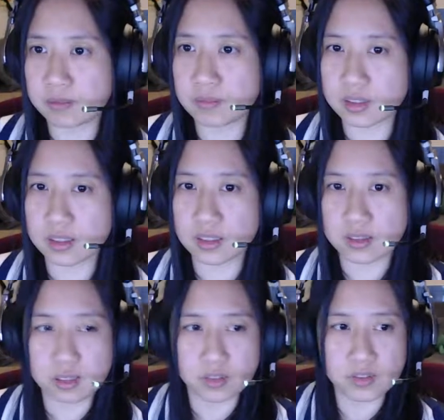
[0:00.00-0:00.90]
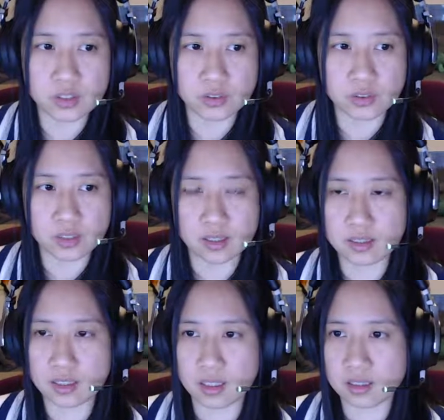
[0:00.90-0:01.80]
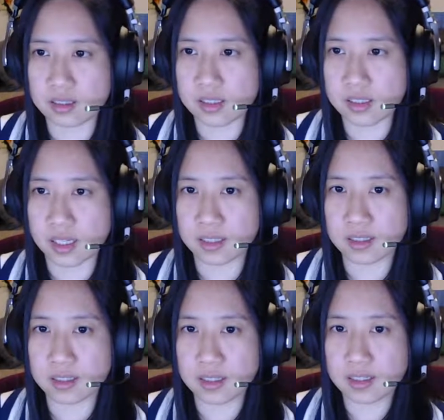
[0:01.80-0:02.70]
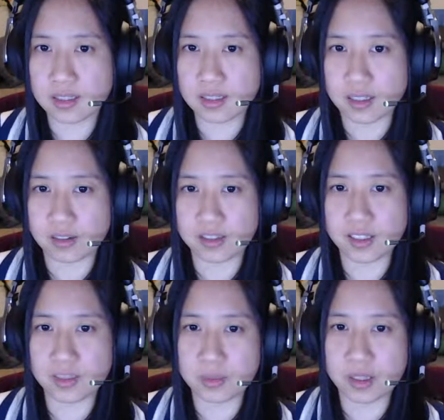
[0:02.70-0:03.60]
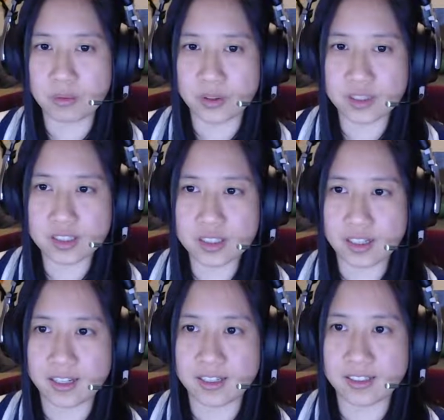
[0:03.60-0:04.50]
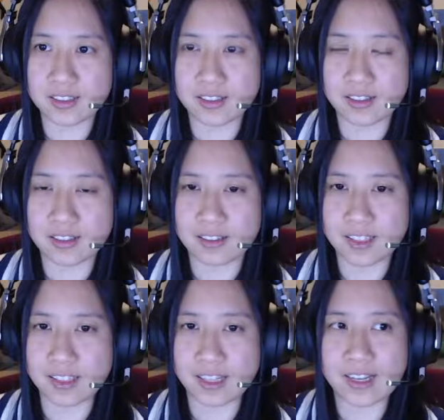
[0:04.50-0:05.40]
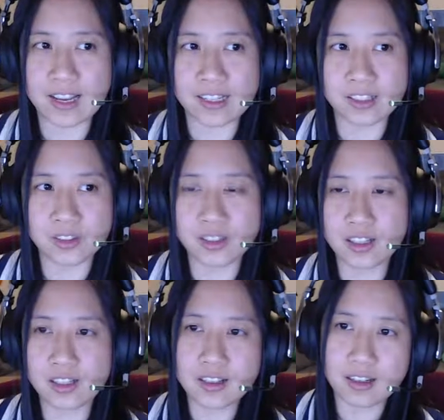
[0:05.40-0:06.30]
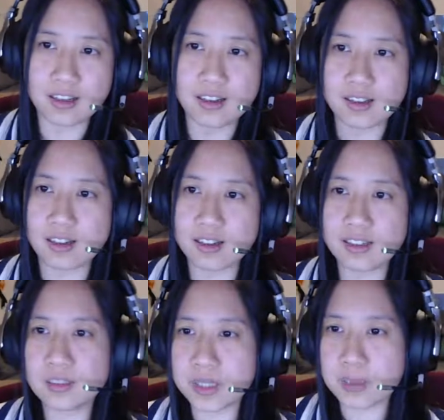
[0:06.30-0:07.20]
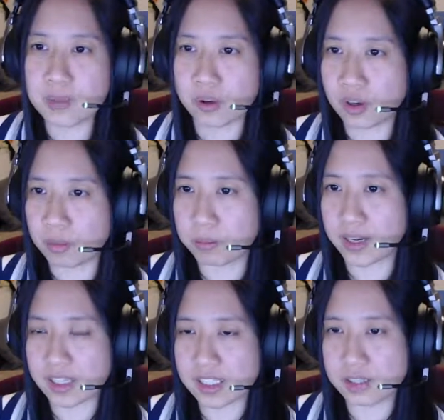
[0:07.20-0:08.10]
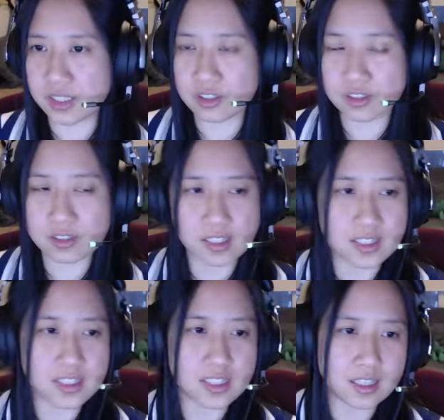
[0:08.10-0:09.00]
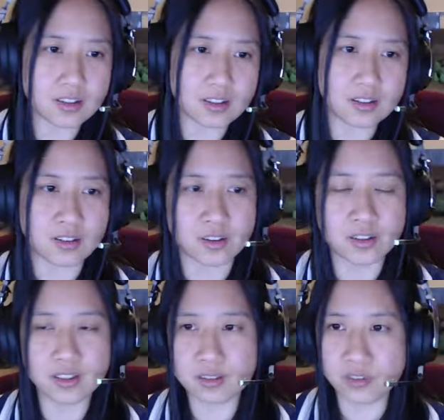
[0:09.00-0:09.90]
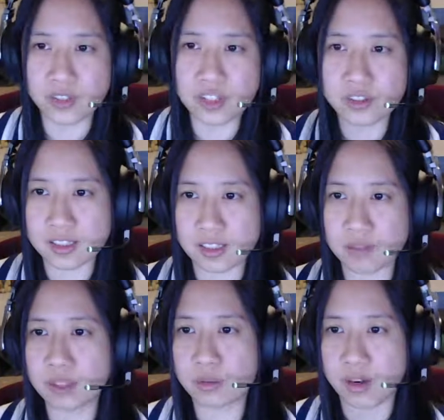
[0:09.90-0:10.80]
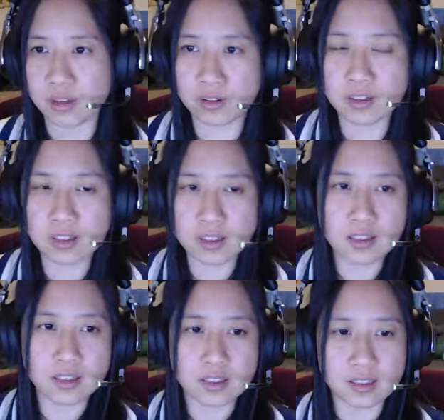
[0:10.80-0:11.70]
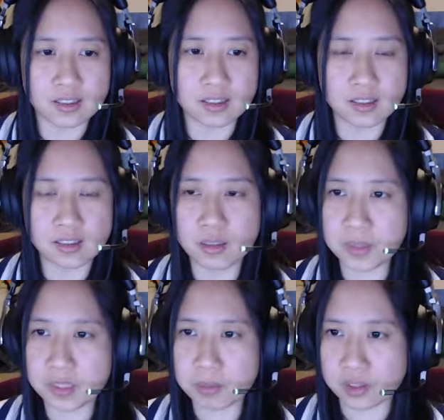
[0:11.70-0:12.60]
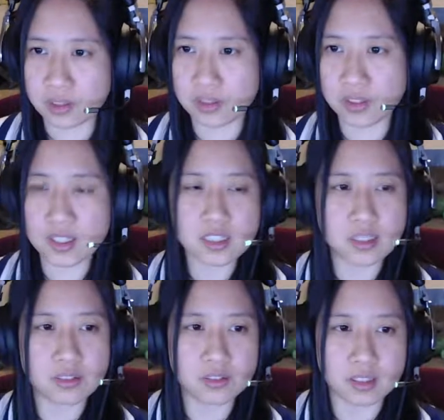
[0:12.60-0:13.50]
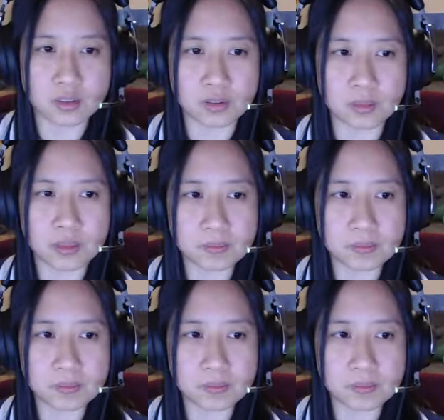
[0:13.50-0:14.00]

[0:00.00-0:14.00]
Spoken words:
They've shown that they understand how Tatoeba works, and they can handle a little bit more complex features, let's say, or features that require a little bit more knowledge of Tatoeba.